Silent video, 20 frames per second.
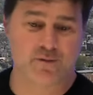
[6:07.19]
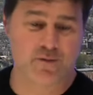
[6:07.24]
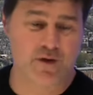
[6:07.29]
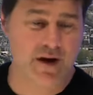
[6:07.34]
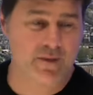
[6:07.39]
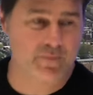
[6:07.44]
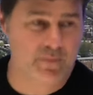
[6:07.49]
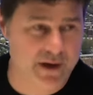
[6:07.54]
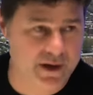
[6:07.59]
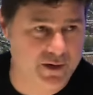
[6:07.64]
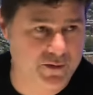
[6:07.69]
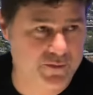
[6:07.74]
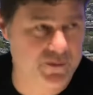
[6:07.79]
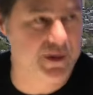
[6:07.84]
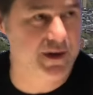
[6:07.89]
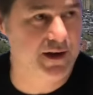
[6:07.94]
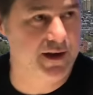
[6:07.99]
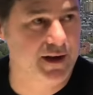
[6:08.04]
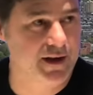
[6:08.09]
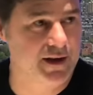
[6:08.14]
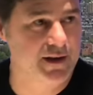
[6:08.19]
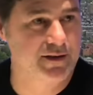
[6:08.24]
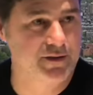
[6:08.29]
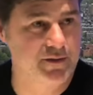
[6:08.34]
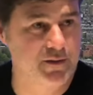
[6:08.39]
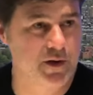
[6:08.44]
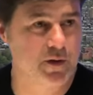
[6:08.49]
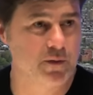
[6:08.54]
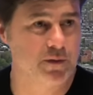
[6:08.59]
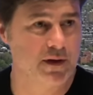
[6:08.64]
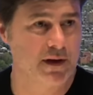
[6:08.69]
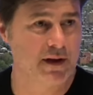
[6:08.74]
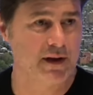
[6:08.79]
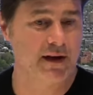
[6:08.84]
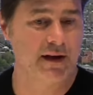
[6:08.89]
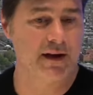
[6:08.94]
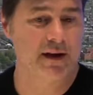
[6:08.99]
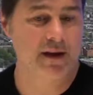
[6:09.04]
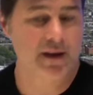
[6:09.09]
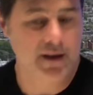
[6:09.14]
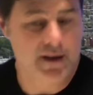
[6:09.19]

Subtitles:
we are part of the, you know, the